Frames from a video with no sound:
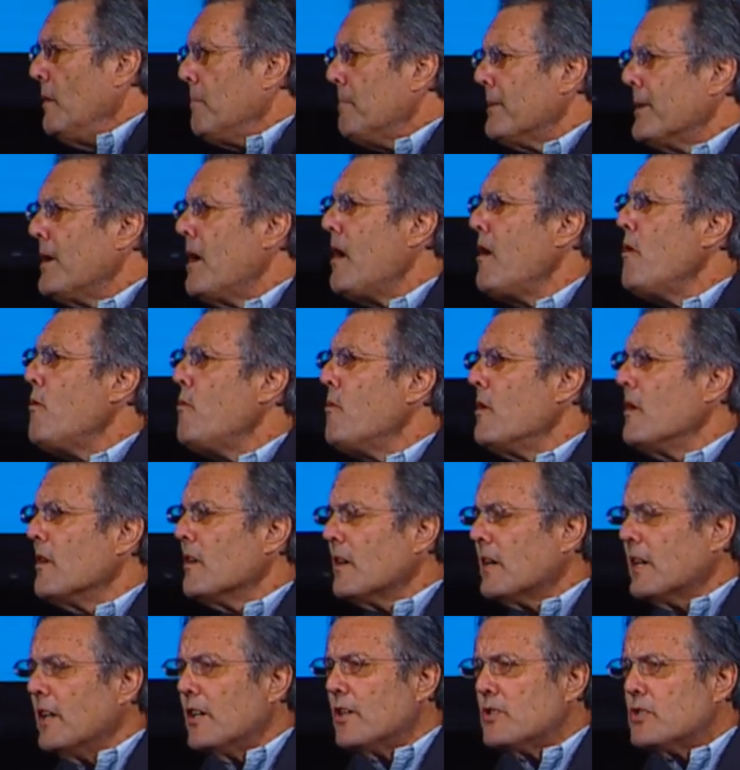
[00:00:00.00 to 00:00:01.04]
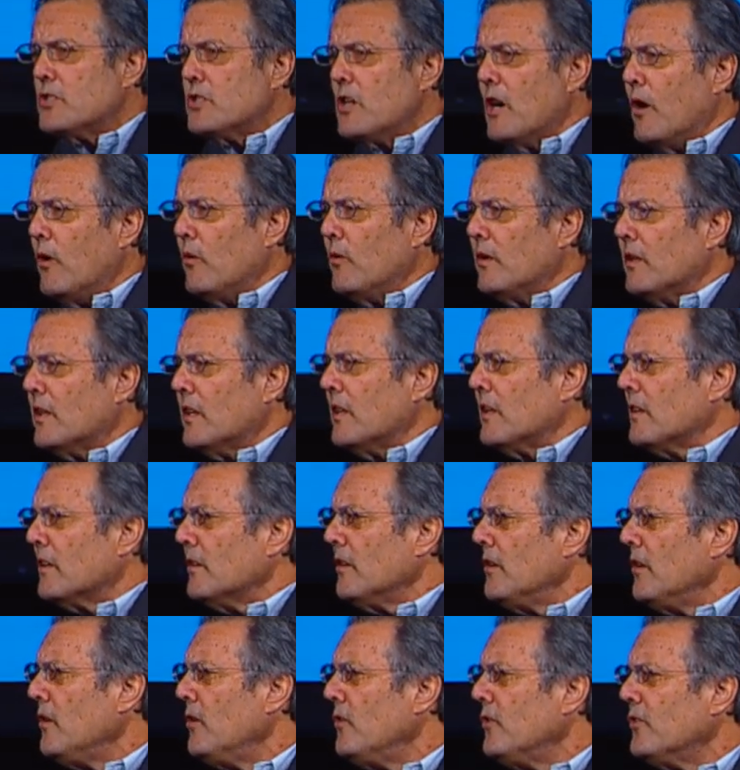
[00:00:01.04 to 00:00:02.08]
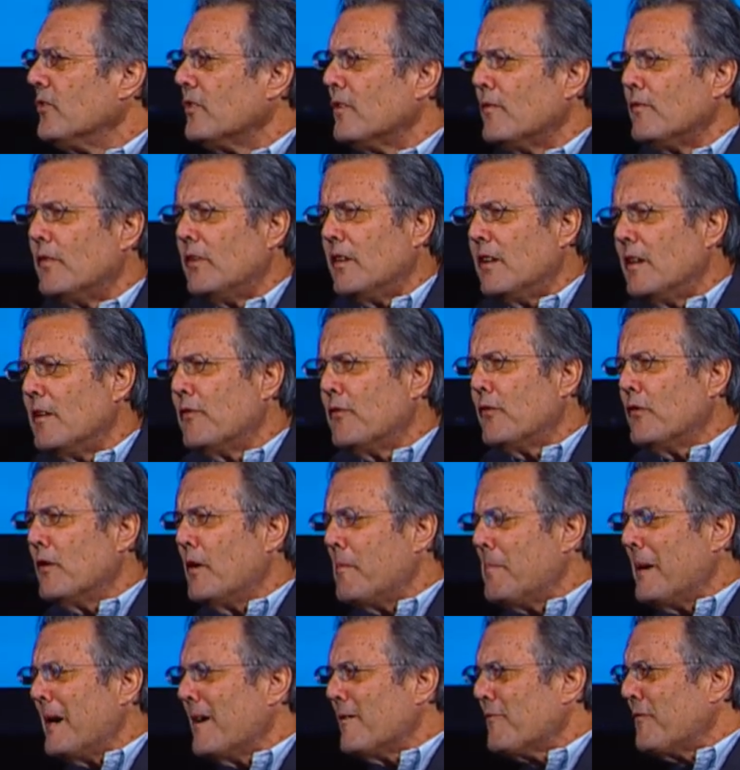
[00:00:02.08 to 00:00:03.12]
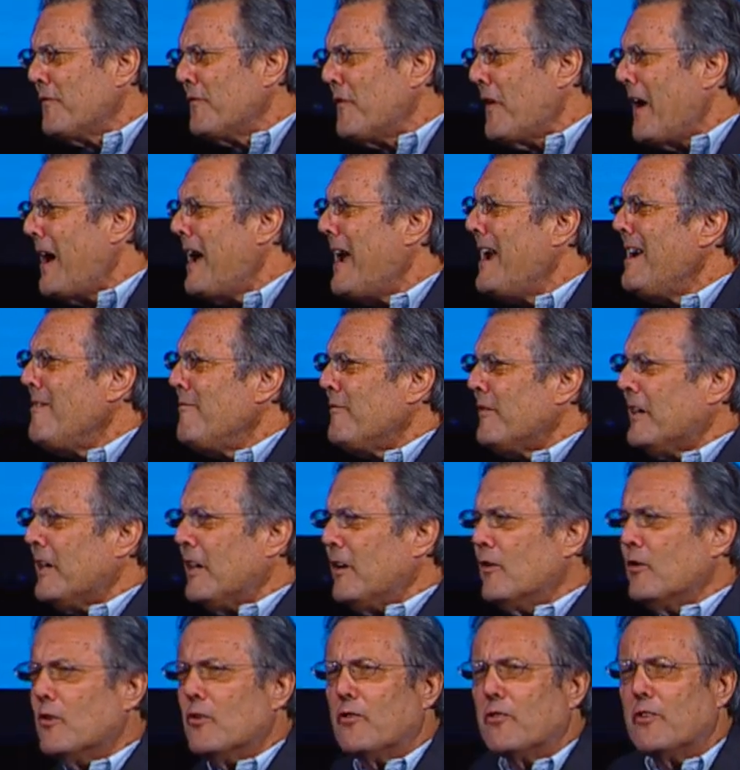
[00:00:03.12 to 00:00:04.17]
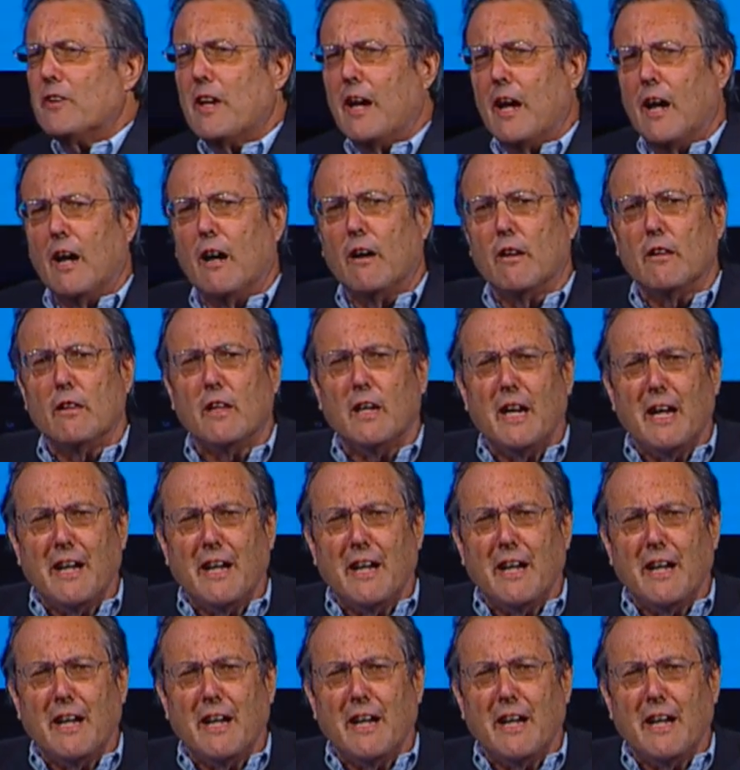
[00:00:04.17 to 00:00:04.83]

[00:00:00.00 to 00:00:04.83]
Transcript: But our work has shown conclusively for about five years now,